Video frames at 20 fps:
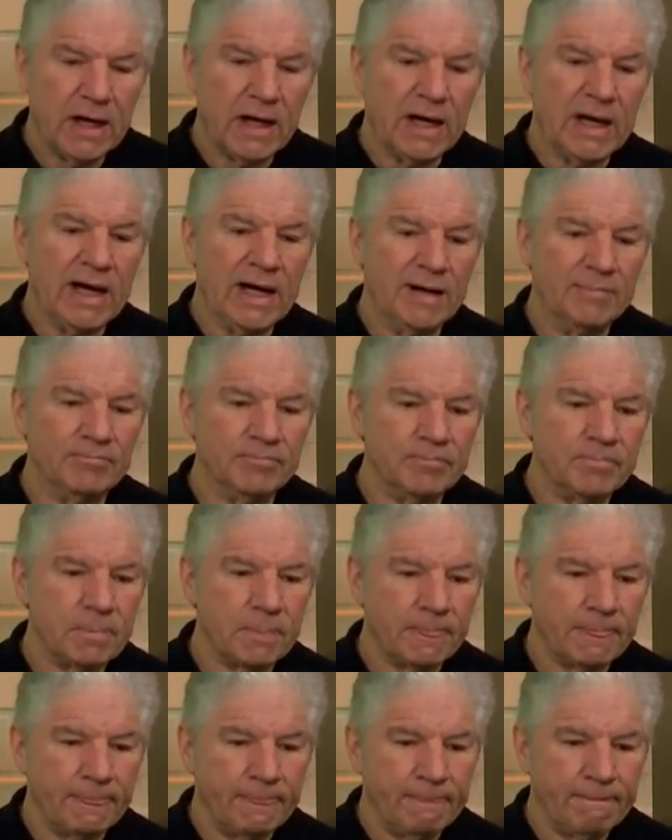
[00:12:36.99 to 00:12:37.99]
Um,
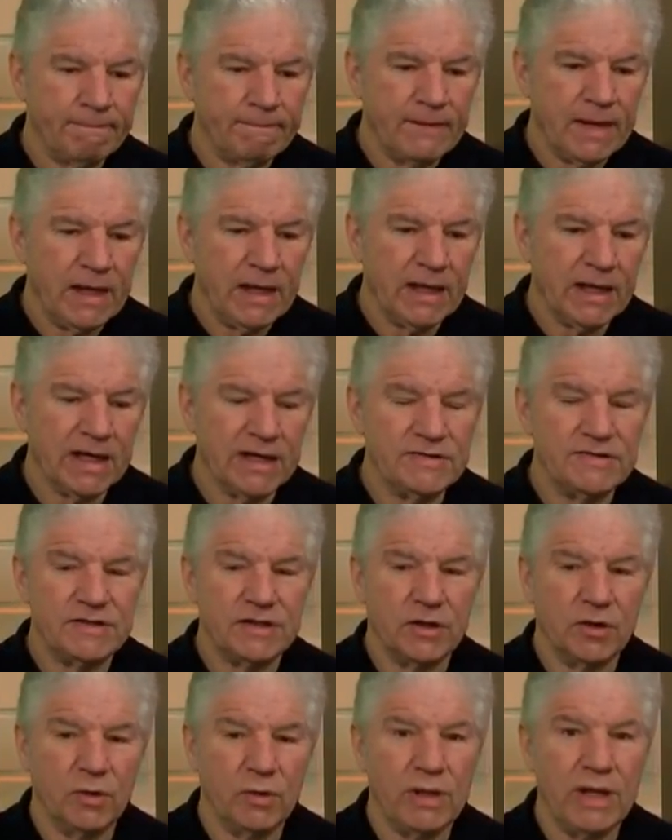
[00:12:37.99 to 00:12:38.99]
and I
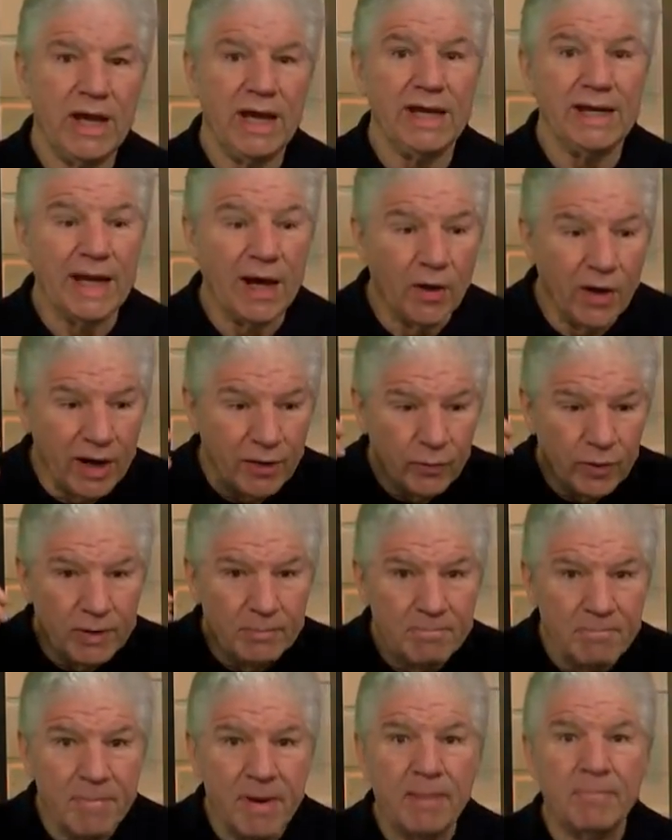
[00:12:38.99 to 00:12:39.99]
said, okay, now I
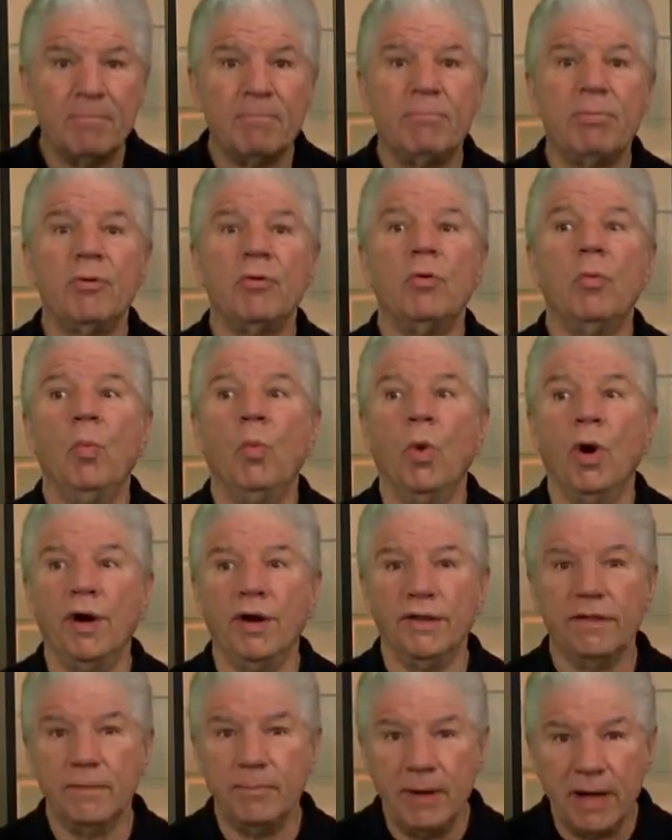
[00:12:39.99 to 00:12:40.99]
remember one
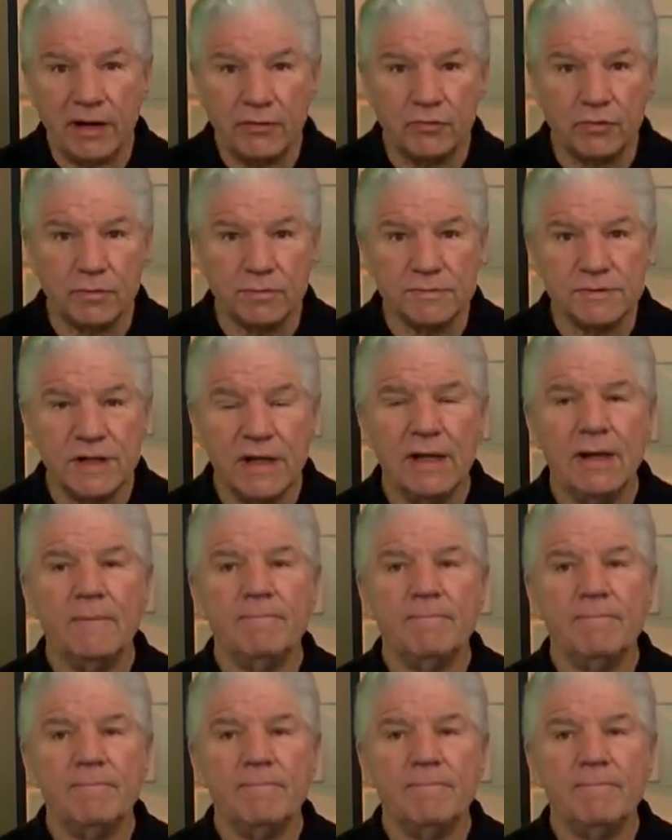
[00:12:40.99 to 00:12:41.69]
of the bedrooms.